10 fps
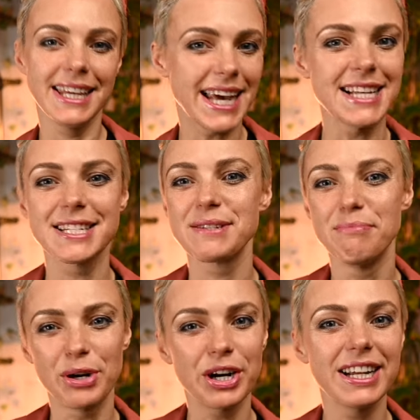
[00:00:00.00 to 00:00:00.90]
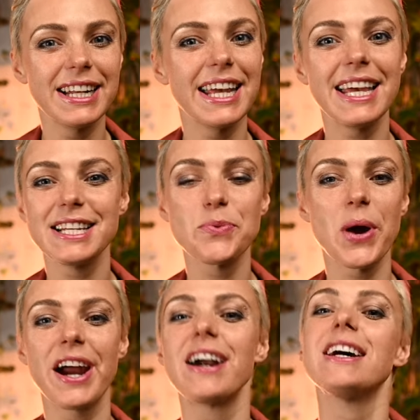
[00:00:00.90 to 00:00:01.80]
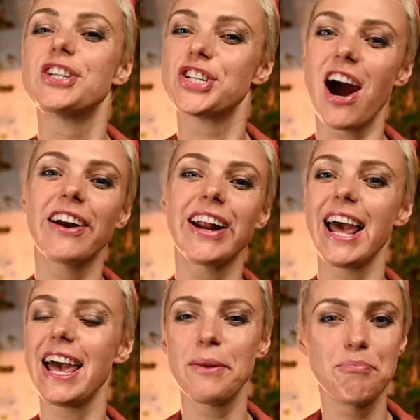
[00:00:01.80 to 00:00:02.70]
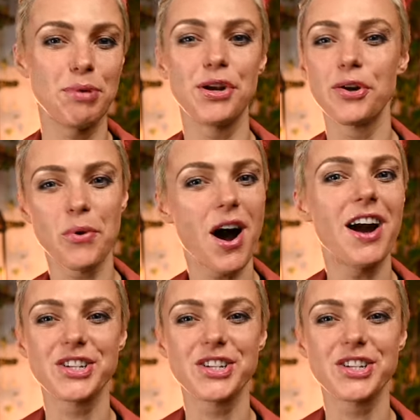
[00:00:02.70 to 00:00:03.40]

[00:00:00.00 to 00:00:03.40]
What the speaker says: Yes, Burgundy is where Chardonnay and Pinot Noir